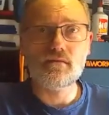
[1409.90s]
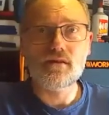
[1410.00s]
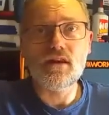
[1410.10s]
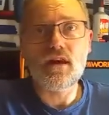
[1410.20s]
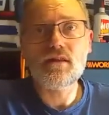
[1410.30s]

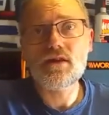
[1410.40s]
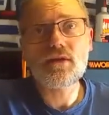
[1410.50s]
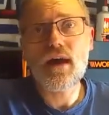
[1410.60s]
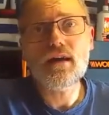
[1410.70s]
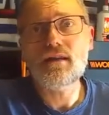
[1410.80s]
the
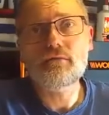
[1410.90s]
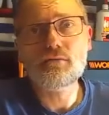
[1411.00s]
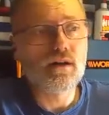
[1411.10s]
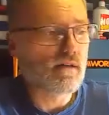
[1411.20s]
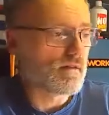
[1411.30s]
UK, never
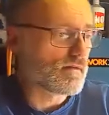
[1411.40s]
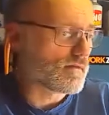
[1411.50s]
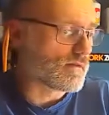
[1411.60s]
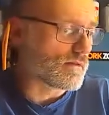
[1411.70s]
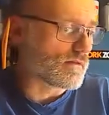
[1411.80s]
mind in
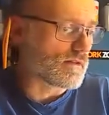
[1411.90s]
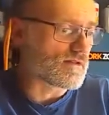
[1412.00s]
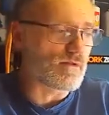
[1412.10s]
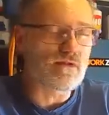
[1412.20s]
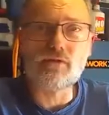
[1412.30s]

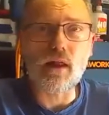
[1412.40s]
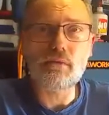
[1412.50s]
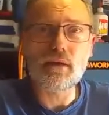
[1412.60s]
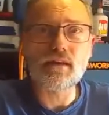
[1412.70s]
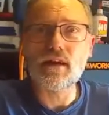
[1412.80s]
sort of
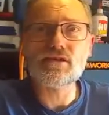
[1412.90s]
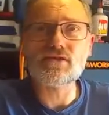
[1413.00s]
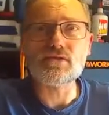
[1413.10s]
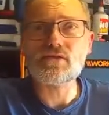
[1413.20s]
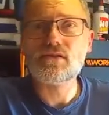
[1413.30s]
developing
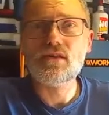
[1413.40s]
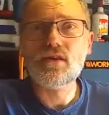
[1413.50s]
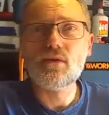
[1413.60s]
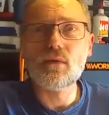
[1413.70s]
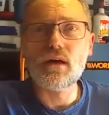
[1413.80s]
nations
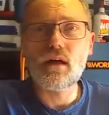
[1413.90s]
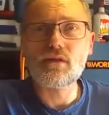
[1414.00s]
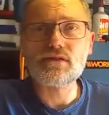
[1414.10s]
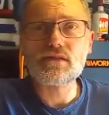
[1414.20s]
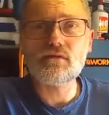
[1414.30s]
where health
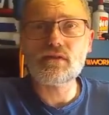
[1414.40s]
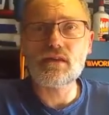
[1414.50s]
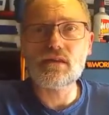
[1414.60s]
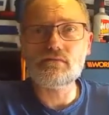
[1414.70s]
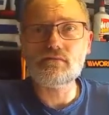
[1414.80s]
and
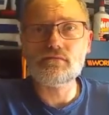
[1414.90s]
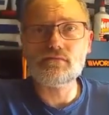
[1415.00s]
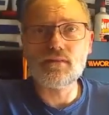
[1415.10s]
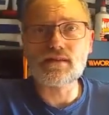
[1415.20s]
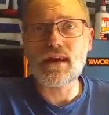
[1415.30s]
safety
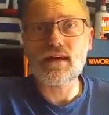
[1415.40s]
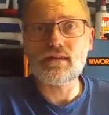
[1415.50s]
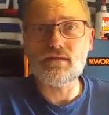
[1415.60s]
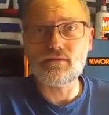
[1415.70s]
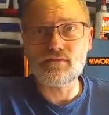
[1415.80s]

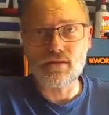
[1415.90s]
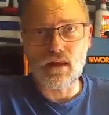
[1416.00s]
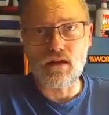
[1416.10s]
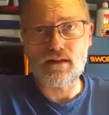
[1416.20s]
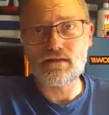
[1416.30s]
executive and the
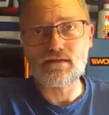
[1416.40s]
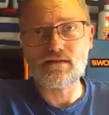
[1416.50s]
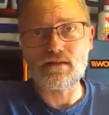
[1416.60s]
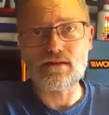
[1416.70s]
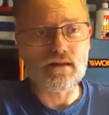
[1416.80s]
like
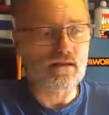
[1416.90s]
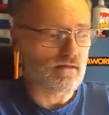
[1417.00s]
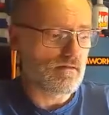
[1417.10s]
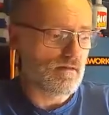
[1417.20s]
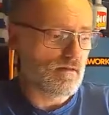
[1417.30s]
doesn't
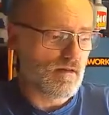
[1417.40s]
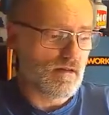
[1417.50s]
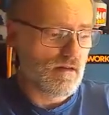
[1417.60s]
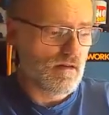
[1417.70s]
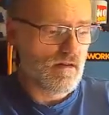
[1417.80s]
exist.
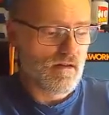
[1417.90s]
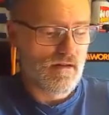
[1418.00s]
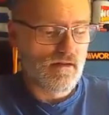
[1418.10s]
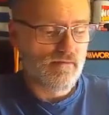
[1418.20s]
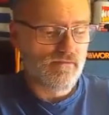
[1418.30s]

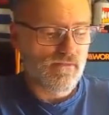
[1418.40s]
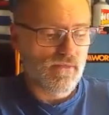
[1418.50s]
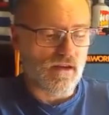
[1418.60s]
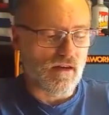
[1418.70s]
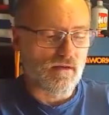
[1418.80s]

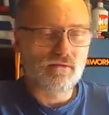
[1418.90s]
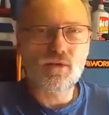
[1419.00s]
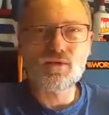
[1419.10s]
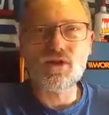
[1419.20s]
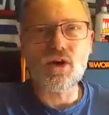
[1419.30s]
We
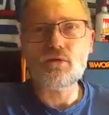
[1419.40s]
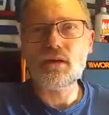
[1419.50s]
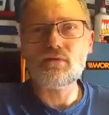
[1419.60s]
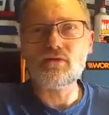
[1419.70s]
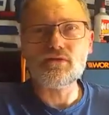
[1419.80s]
all know
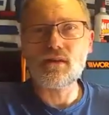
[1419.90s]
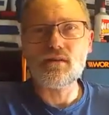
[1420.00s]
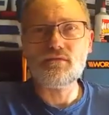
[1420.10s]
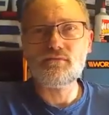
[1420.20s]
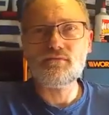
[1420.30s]
people who kind
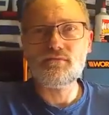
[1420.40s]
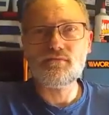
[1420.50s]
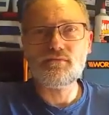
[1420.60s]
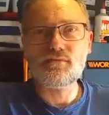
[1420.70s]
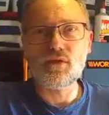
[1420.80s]
of
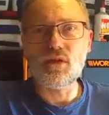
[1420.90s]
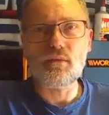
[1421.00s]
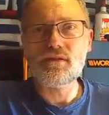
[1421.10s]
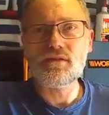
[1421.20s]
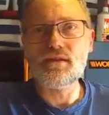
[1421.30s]
put,
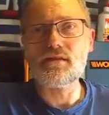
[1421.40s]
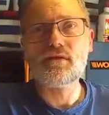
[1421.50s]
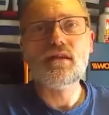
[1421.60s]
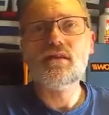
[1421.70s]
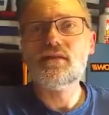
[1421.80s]
the
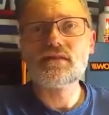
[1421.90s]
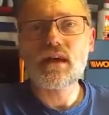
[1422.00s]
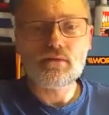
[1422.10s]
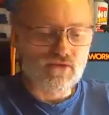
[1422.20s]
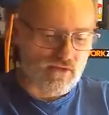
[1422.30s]

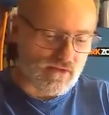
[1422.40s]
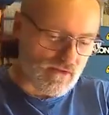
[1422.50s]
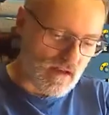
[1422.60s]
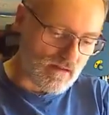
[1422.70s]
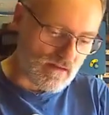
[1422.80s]
table saws. I was
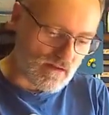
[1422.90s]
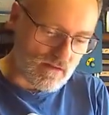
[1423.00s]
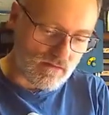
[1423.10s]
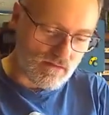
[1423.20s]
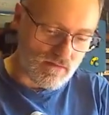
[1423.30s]
saying to